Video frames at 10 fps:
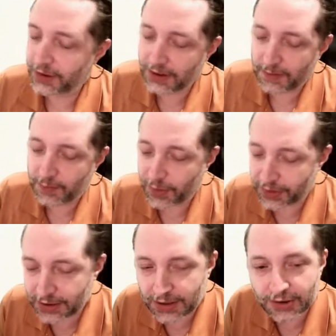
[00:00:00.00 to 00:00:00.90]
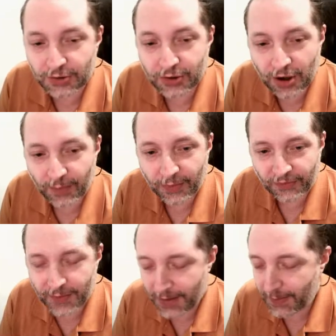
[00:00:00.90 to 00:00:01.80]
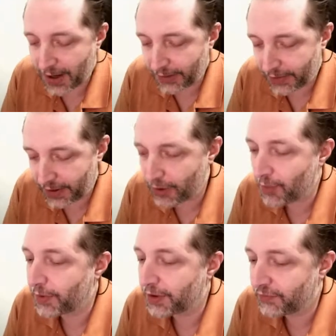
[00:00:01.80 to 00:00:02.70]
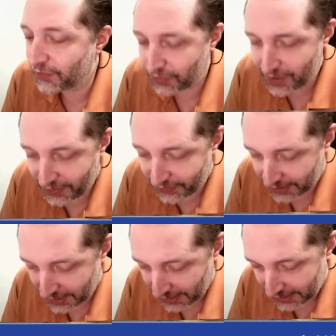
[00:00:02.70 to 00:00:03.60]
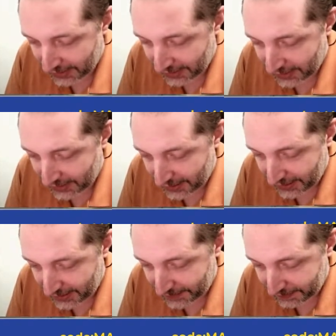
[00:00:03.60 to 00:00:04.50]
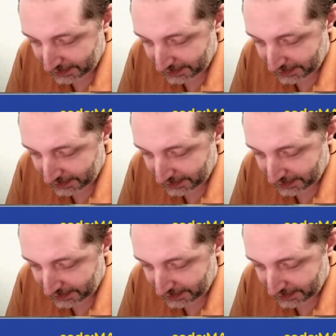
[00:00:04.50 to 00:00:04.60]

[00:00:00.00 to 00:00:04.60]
put it in the top of my pack when I open it for draft. Then